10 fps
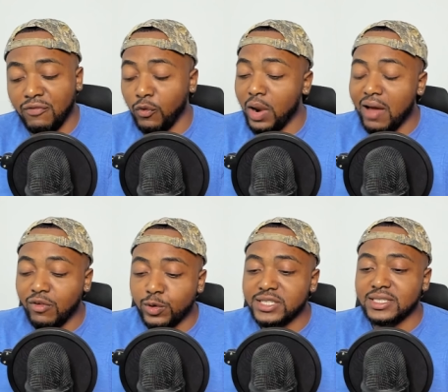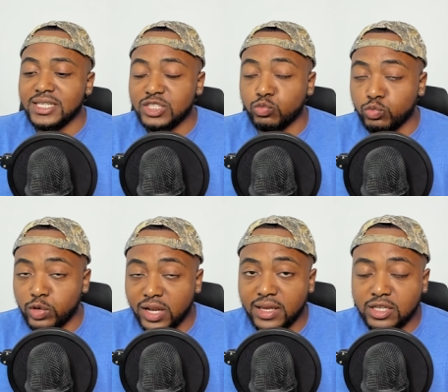for whatever reason, this
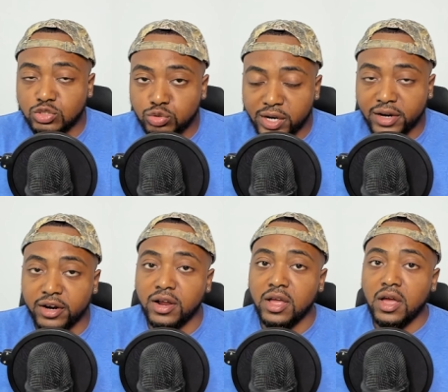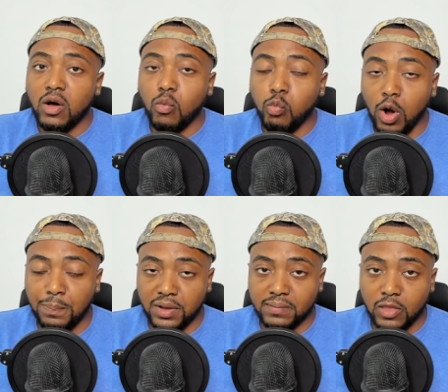really triggered
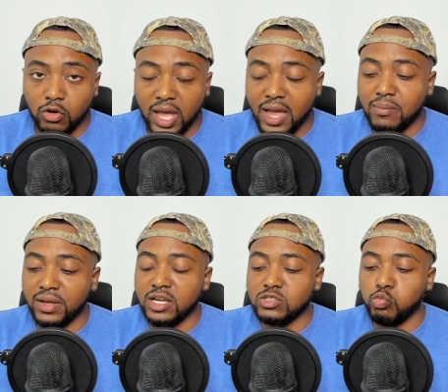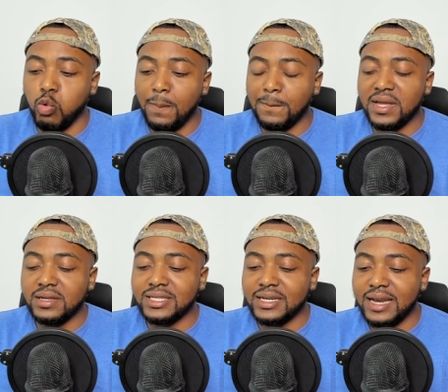Whoopi. Okay, because
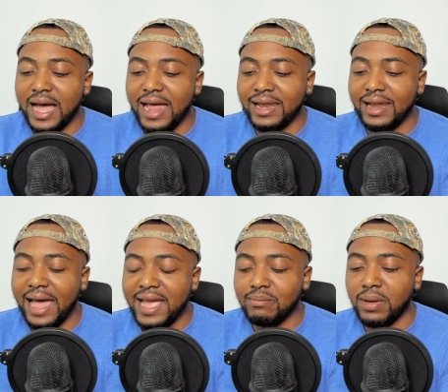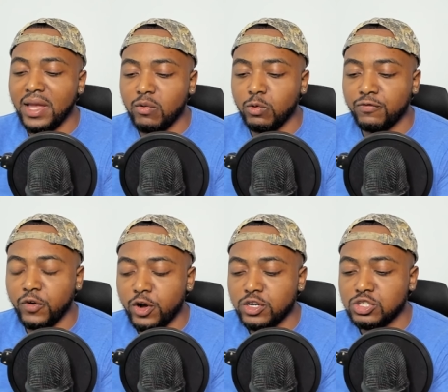Whoopi did not like being
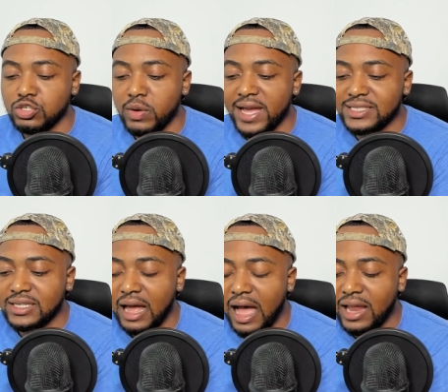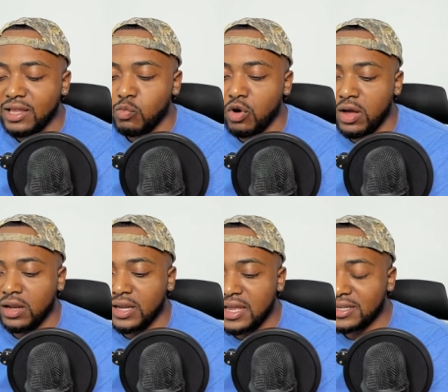referred to as an Hollywood
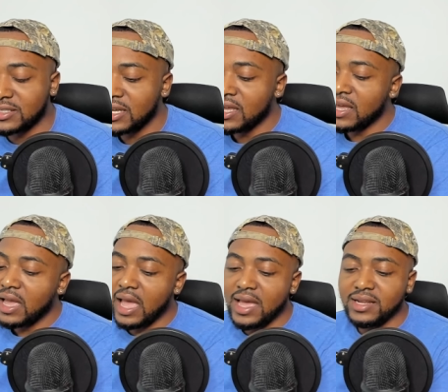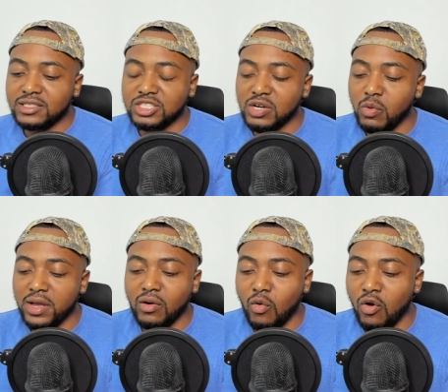elitist, and she
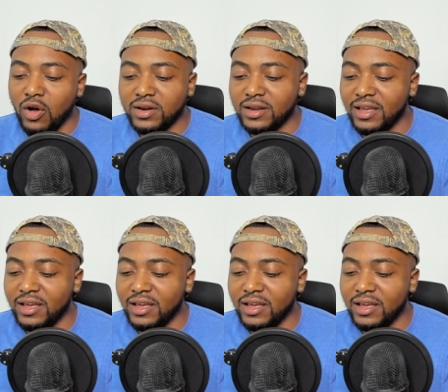went on